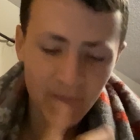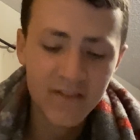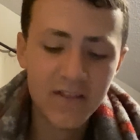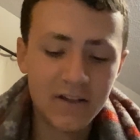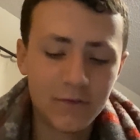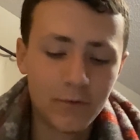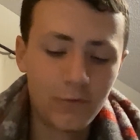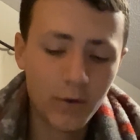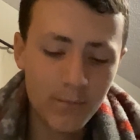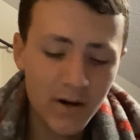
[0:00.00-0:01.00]
That is for
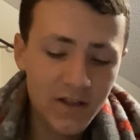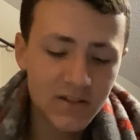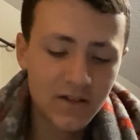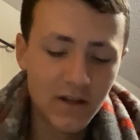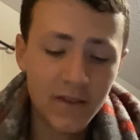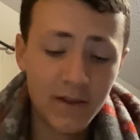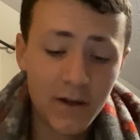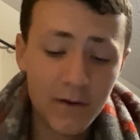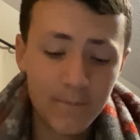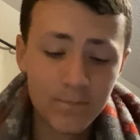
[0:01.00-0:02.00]
40 minutes, and
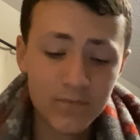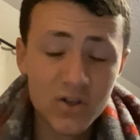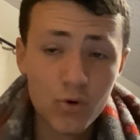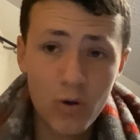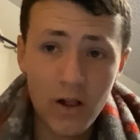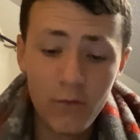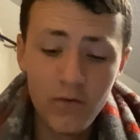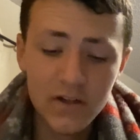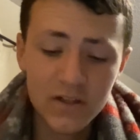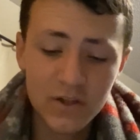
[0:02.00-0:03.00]
then
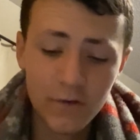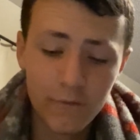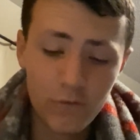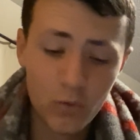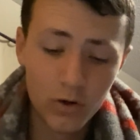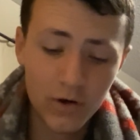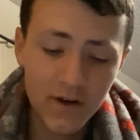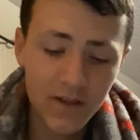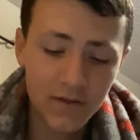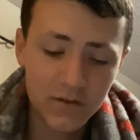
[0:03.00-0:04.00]
12 to 4,
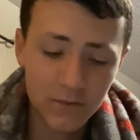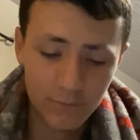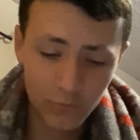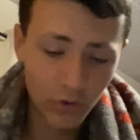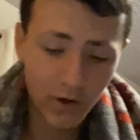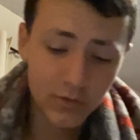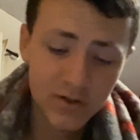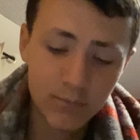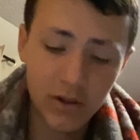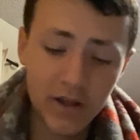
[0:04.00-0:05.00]
so 4
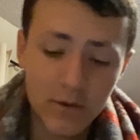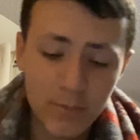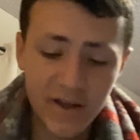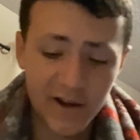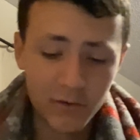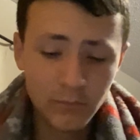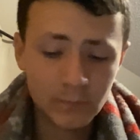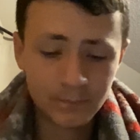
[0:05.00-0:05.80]
hours playing the piano.